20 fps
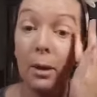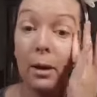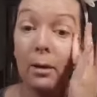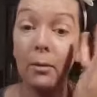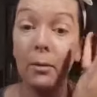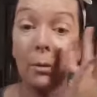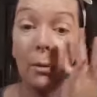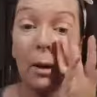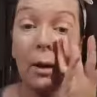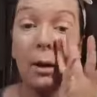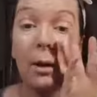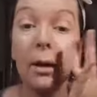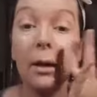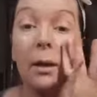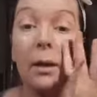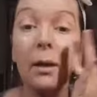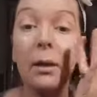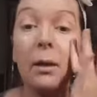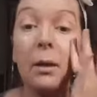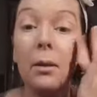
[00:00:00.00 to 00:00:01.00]
giveaway,
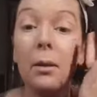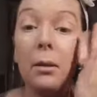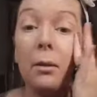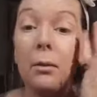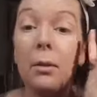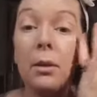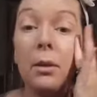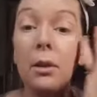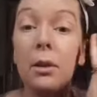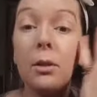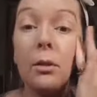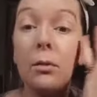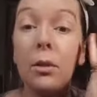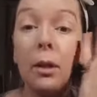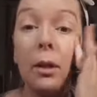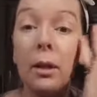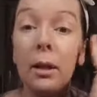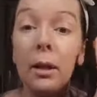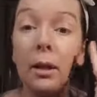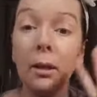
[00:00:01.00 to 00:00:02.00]
which is
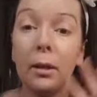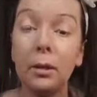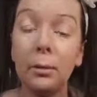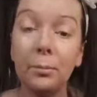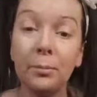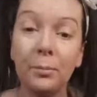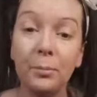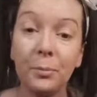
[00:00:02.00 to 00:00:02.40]
really good.